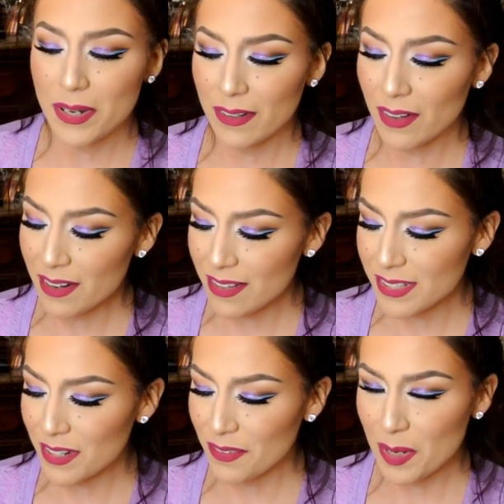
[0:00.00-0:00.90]
A lot of the
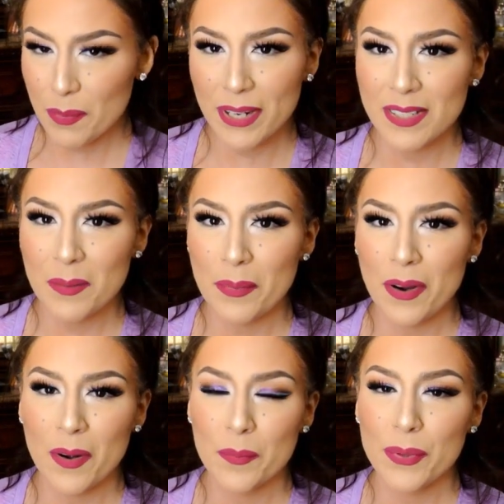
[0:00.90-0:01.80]
stuff that I picked up
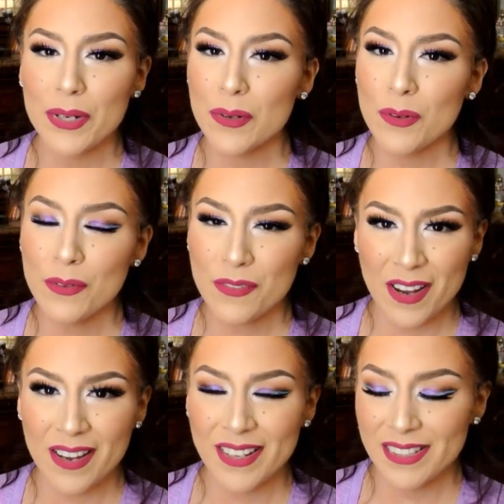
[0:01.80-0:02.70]
are pretty cool
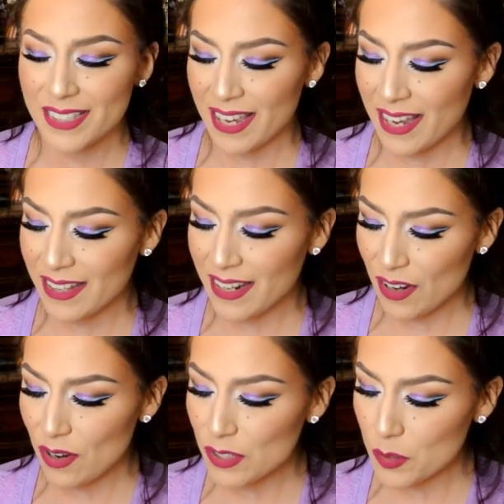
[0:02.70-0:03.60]
finds, and then I
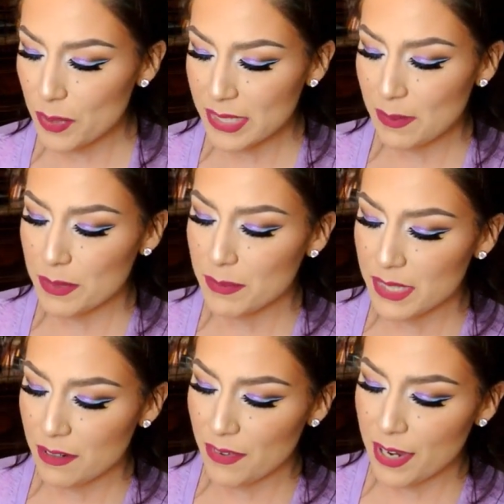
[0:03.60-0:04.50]
also picked up some
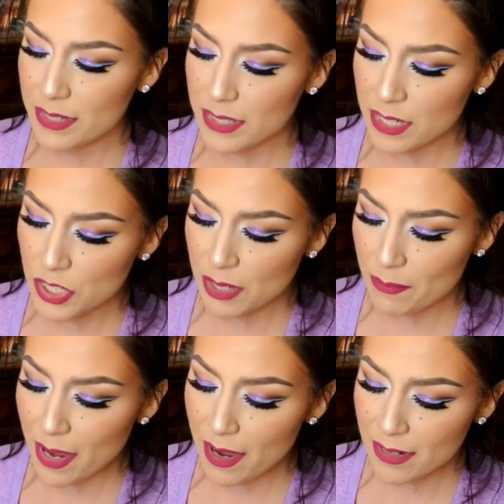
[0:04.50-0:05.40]
stuff at
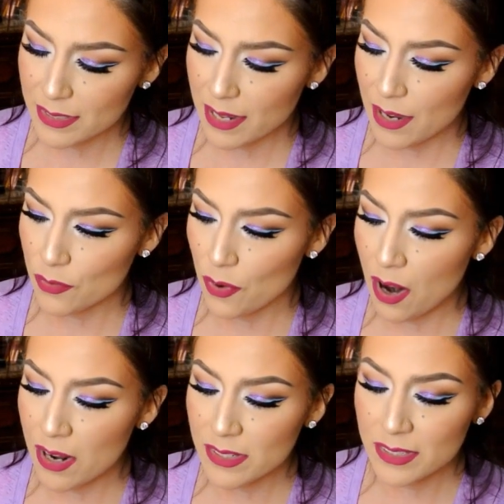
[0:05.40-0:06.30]
TJMAXX and
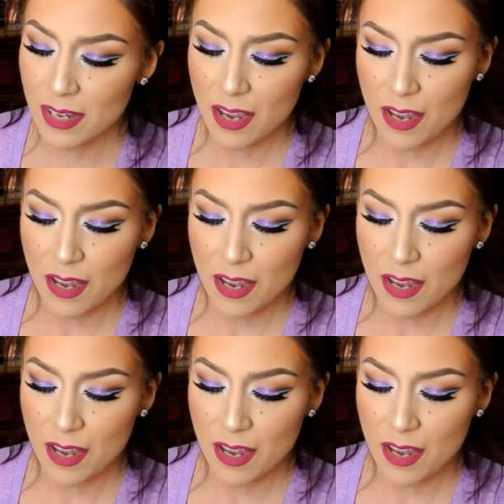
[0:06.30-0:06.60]
Ross.